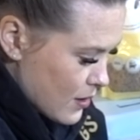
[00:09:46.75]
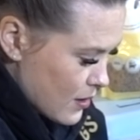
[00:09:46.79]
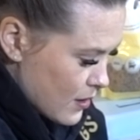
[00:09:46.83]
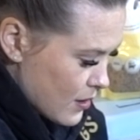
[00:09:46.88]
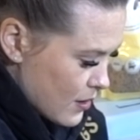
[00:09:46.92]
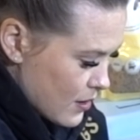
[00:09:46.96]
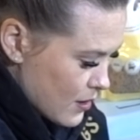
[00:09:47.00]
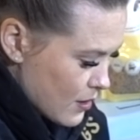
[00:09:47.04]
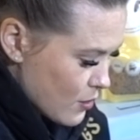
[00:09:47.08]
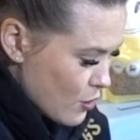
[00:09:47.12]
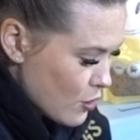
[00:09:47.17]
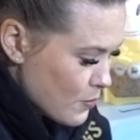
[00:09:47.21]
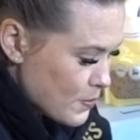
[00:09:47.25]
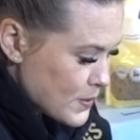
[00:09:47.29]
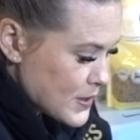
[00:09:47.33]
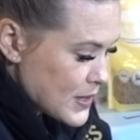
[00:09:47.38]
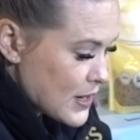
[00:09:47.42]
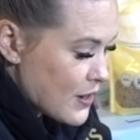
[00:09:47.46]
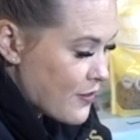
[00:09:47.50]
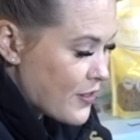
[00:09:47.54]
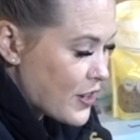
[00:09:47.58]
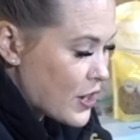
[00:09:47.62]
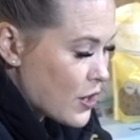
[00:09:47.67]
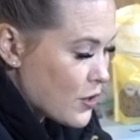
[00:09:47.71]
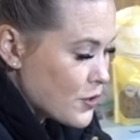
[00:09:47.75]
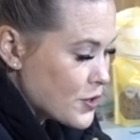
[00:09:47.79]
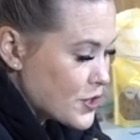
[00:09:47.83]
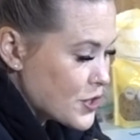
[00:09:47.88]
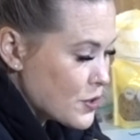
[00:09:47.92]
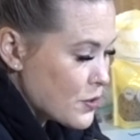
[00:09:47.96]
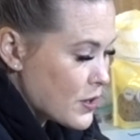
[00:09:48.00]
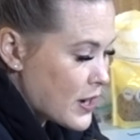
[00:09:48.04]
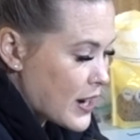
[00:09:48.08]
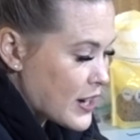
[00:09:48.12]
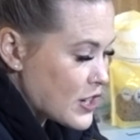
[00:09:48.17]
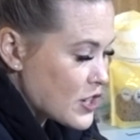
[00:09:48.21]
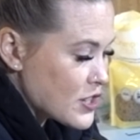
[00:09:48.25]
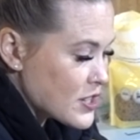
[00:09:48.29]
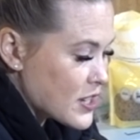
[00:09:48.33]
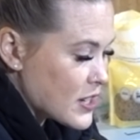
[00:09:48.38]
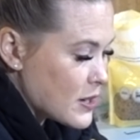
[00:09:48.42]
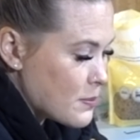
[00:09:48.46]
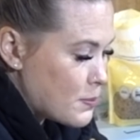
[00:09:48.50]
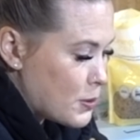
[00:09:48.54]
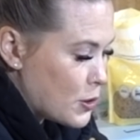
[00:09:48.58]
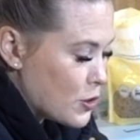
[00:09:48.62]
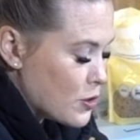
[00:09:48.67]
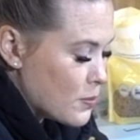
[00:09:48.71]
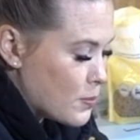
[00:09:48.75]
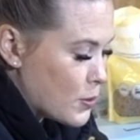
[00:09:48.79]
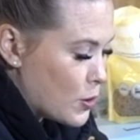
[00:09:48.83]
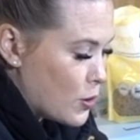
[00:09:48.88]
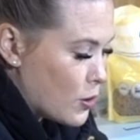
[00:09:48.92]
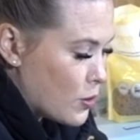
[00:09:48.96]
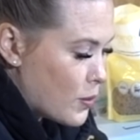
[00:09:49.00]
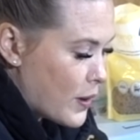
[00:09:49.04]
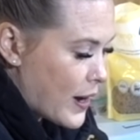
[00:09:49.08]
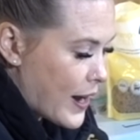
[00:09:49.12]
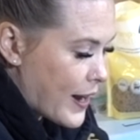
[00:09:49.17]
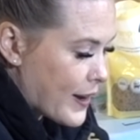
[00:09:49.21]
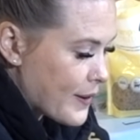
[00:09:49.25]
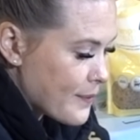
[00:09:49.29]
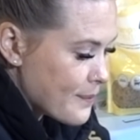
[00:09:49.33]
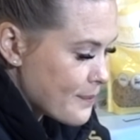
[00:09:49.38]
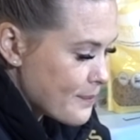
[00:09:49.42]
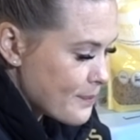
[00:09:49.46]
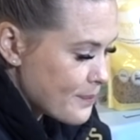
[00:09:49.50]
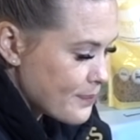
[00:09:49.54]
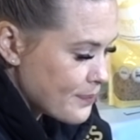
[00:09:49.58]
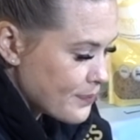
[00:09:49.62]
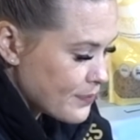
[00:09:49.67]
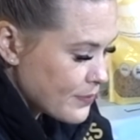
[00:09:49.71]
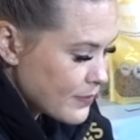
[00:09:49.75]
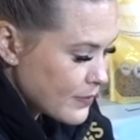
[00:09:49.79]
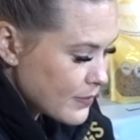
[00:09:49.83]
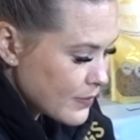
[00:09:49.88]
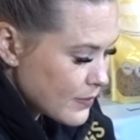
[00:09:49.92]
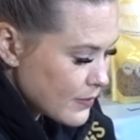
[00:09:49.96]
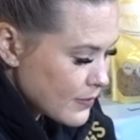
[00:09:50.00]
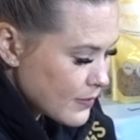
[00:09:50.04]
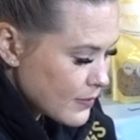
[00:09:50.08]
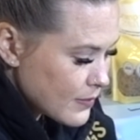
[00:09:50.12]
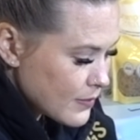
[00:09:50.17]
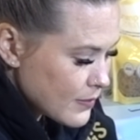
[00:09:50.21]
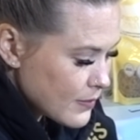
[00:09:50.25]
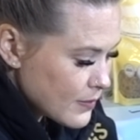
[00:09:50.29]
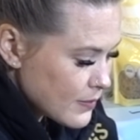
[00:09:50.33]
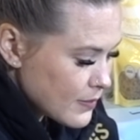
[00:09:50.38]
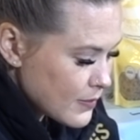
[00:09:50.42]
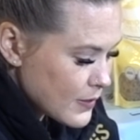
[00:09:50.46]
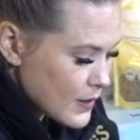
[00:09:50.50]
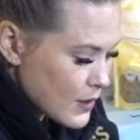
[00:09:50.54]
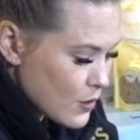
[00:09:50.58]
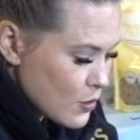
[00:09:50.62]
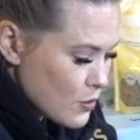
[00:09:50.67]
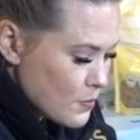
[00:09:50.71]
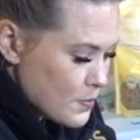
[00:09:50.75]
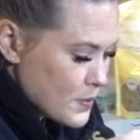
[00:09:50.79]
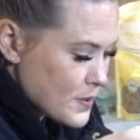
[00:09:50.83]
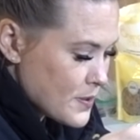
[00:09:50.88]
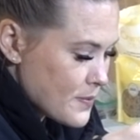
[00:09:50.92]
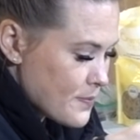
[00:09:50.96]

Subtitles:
Oops, and if he goes to it, I'm just gonna pull the bowl away. Oops.